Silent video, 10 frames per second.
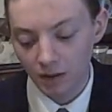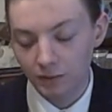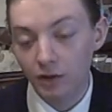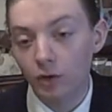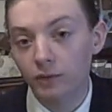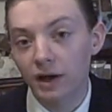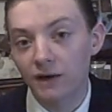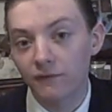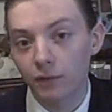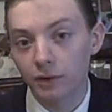That's all we
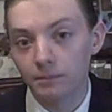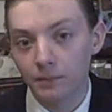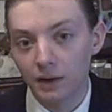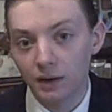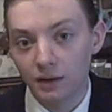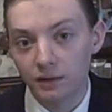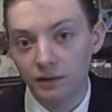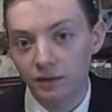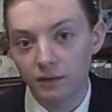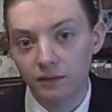have for you.
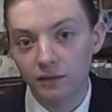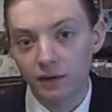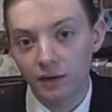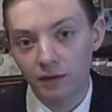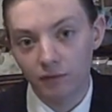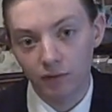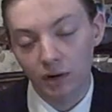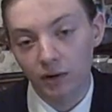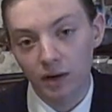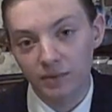This is
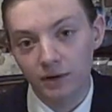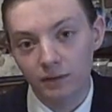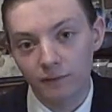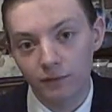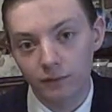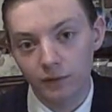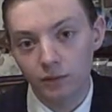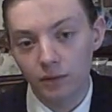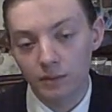Run One Empty Food Review.